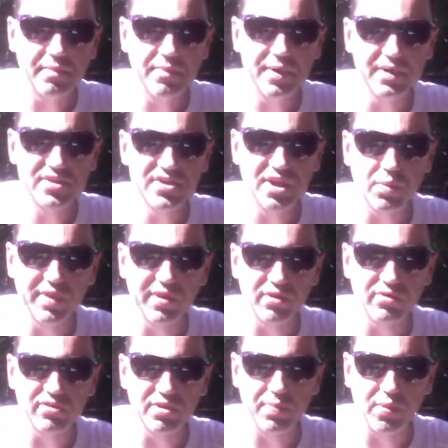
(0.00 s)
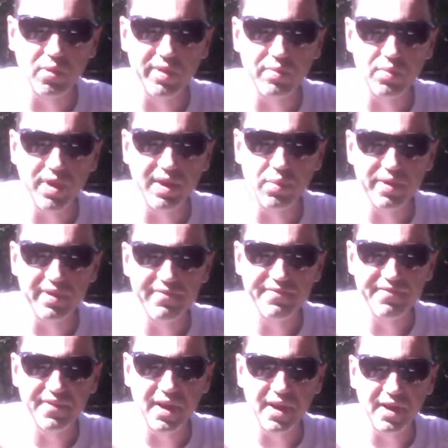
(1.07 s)
But we got to the point where
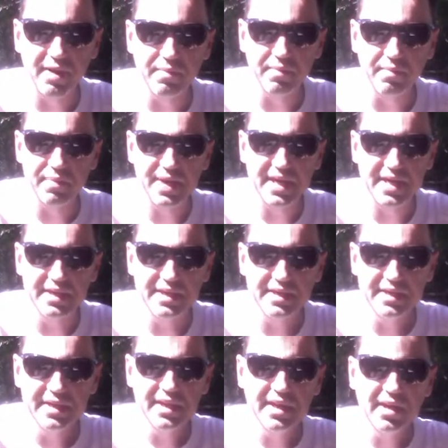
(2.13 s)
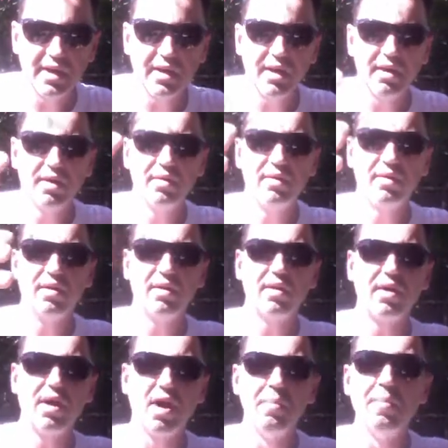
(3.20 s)
we've been
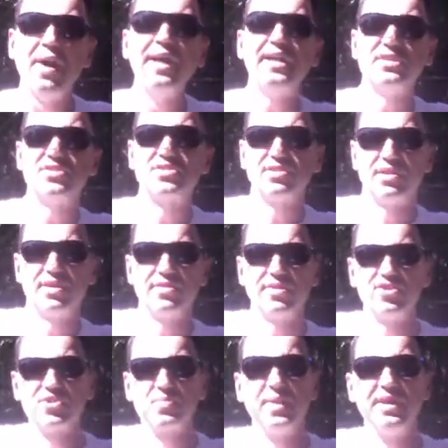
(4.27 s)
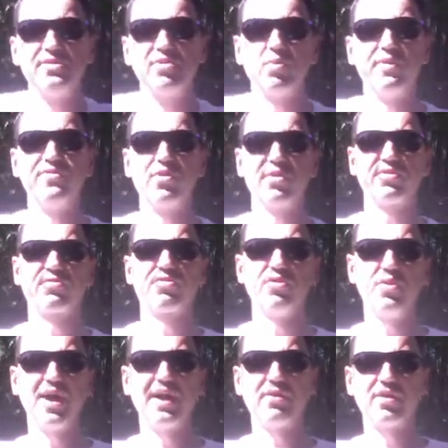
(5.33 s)
amazed at the speed that we've got
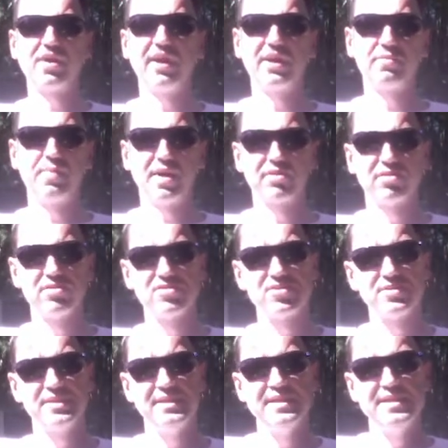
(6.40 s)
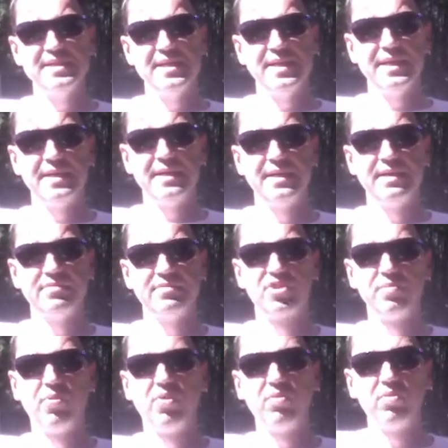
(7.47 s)
through our click bundles, to
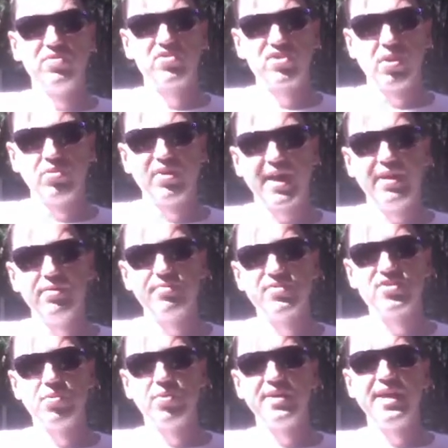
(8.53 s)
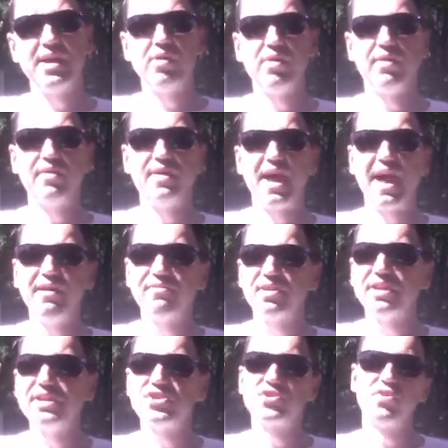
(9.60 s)
the point we've sold out. So we're now
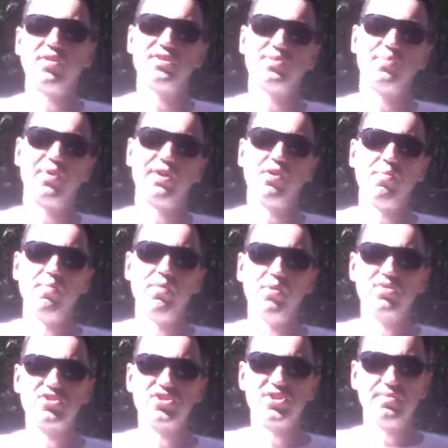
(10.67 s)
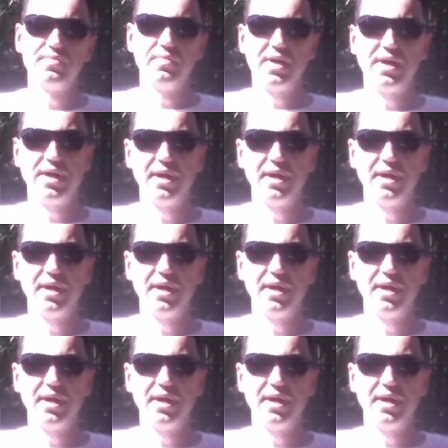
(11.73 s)
avidly trying to bring on board some